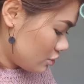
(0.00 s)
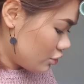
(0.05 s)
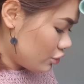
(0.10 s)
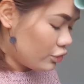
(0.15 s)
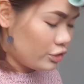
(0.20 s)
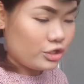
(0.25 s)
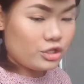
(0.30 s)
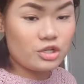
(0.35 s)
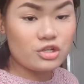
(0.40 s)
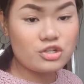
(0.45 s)

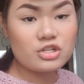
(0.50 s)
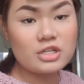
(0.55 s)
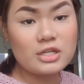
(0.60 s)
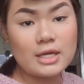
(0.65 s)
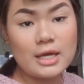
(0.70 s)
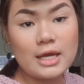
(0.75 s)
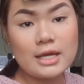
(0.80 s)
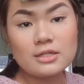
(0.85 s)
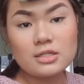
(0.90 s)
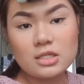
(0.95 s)
Well, usually
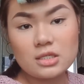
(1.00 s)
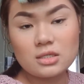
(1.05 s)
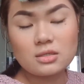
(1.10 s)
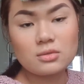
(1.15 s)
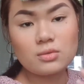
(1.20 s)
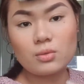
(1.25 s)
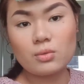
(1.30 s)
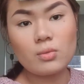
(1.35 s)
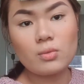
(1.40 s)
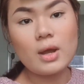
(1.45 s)
I just
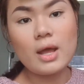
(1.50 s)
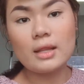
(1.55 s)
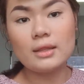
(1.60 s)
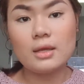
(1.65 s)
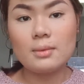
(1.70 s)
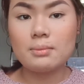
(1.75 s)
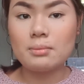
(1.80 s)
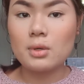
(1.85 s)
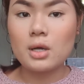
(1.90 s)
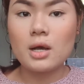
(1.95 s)
wear
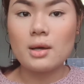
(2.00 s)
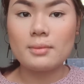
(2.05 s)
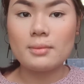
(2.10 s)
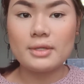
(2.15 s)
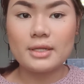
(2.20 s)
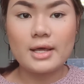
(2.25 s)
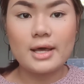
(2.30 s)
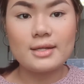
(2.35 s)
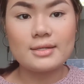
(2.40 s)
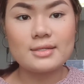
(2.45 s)
lip balm
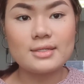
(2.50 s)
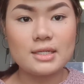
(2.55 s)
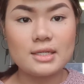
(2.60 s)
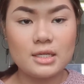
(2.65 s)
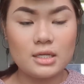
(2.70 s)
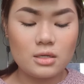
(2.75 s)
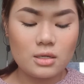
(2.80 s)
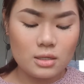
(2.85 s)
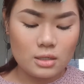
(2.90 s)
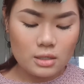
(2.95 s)
and that's
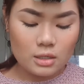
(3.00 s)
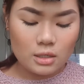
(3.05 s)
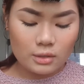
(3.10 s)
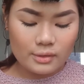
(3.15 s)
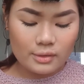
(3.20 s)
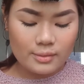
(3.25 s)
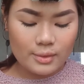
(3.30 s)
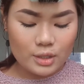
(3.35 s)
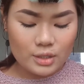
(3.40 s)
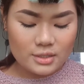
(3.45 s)
it. Only
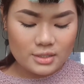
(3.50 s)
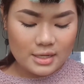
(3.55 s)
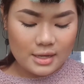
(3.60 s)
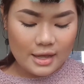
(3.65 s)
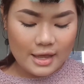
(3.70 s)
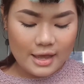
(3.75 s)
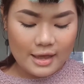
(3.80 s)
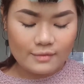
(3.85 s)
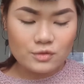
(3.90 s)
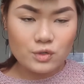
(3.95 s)
because I
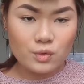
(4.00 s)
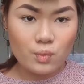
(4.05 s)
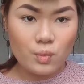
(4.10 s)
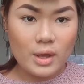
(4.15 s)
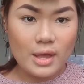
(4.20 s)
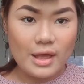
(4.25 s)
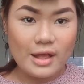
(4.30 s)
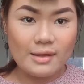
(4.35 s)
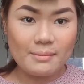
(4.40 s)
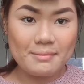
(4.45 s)
have to
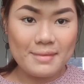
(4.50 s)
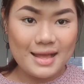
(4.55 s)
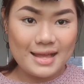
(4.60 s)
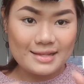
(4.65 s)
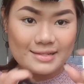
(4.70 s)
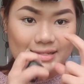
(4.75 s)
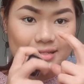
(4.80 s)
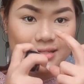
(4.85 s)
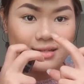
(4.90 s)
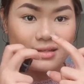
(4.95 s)
wear a
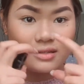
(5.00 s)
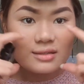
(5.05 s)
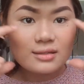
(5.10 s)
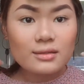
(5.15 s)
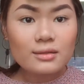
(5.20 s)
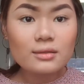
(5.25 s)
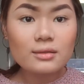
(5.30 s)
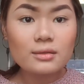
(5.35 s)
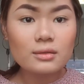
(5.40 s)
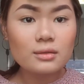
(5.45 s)
mask
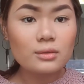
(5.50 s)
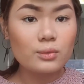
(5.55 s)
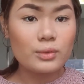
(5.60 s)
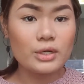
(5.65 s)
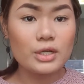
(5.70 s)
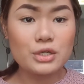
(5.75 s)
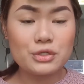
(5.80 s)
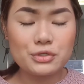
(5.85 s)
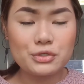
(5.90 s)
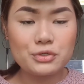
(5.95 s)
when
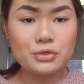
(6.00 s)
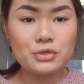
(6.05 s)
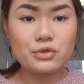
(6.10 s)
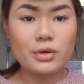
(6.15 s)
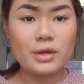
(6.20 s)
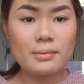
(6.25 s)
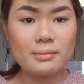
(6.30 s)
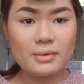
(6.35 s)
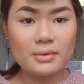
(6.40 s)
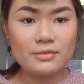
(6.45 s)
I do
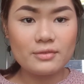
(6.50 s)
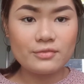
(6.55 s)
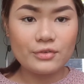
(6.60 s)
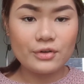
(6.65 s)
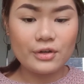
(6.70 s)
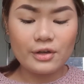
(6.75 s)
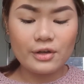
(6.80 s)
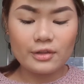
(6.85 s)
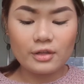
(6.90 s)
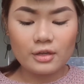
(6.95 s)
treatment for
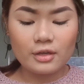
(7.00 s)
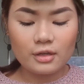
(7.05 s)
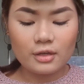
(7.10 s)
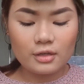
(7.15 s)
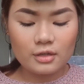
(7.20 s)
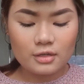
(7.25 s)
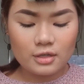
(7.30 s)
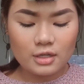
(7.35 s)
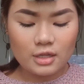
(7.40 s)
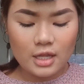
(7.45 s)
other
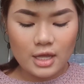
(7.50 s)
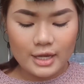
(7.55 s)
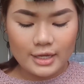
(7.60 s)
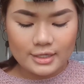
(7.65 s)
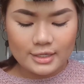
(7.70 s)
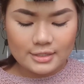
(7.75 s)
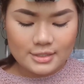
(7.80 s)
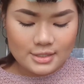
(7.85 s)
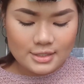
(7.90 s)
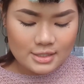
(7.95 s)

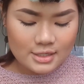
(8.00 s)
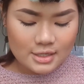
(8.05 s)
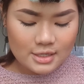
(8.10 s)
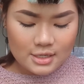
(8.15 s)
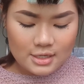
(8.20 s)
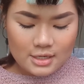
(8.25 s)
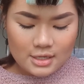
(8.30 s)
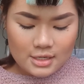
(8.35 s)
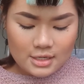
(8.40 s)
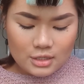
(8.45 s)
clients.
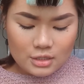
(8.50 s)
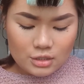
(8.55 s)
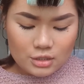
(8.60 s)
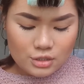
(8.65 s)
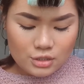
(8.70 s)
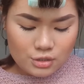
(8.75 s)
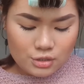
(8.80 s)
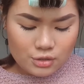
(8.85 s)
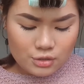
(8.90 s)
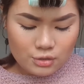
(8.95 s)

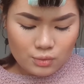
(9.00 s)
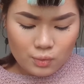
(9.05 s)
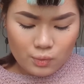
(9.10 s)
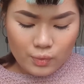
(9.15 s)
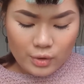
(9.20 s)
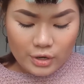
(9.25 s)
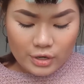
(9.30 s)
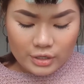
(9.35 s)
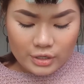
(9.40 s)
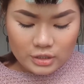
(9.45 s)
So
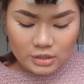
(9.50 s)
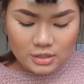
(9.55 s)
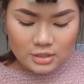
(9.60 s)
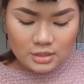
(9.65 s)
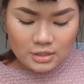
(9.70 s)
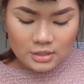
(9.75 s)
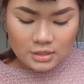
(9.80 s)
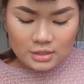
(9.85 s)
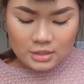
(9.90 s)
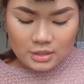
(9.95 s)
wearing
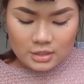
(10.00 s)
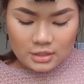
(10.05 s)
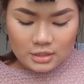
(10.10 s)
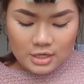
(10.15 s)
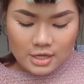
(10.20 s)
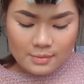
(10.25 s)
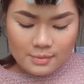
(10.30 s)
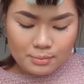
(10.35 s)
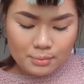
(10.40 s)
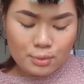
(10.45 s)

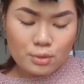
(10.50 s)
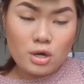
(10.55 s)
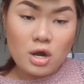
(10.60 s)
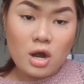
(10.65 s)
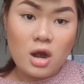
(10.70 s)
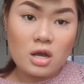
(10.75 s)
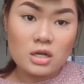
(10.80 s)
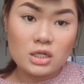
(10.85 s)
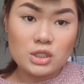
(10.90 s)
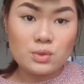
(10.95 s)
lip
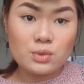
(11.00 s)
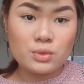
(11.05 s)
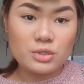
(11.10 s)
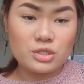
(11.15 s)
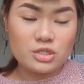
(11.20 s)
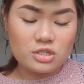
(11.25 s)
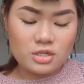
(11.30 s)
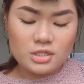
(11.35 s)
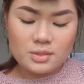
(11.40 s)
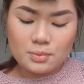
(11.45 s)
products would
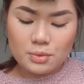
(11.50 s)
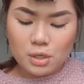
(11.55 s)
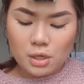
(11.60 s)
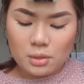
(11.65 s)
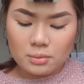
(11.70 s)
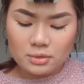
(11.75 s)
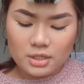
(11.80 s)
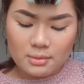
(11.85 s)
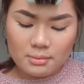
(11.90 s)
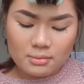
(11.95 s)
just
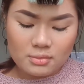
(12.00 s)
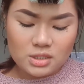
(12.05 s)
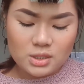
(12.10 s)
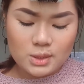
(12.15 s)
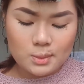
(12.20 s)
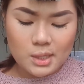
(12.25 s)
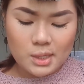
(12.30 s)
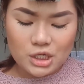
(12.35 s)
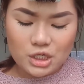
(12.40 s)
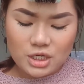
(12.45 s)
probably
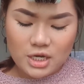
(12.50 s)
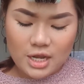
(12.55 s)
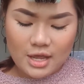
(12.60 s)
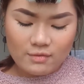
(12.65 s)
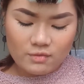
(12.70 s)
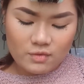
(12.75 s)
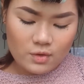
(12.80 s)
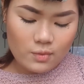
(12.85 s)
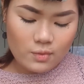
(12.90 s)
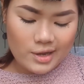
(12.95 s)
smudge
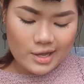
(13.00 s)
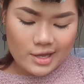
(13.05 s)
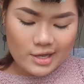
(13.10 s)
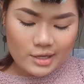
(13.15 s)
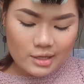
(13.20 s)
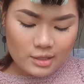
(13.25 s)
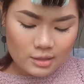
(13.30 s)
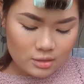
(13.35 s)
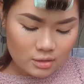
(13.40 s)
everywhere.